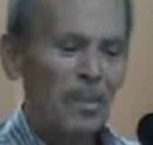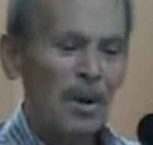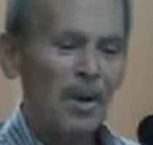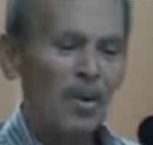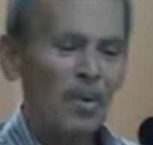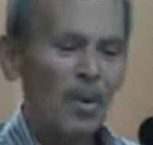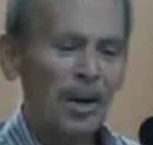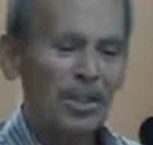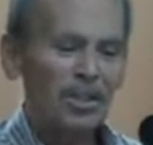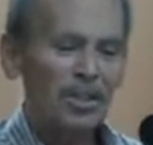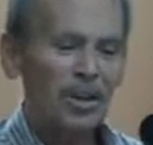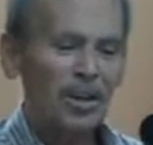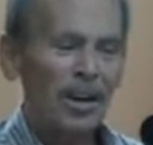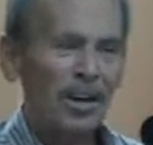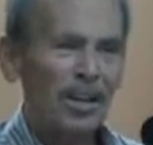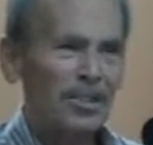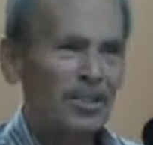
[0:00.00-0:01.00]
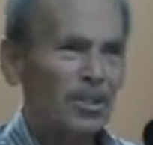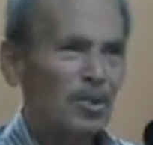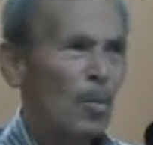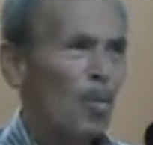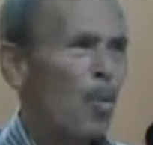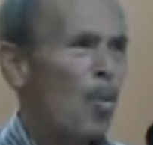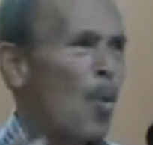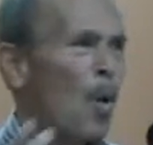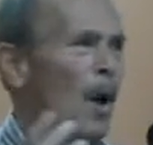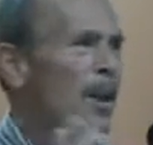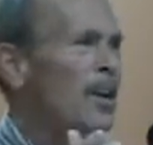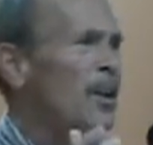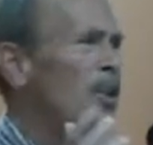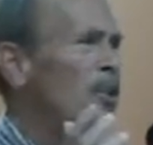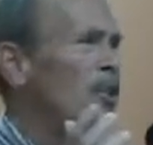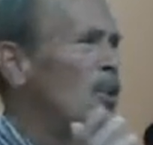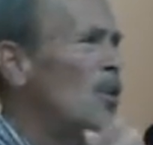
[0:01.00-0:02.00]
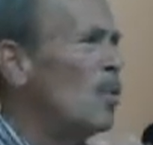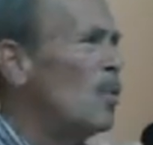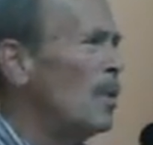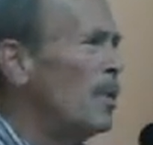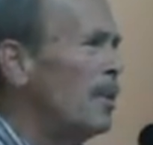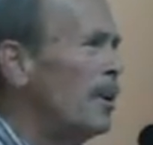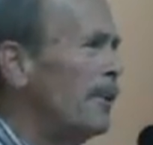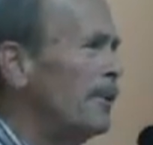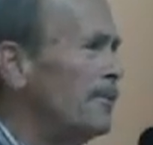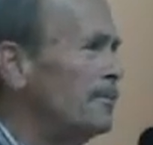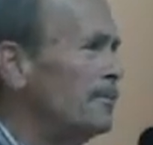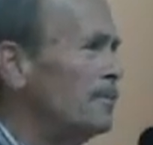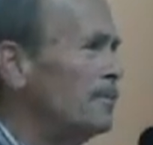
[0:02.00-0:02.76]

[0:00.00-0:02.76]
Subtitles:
the big question is, what do you do with it?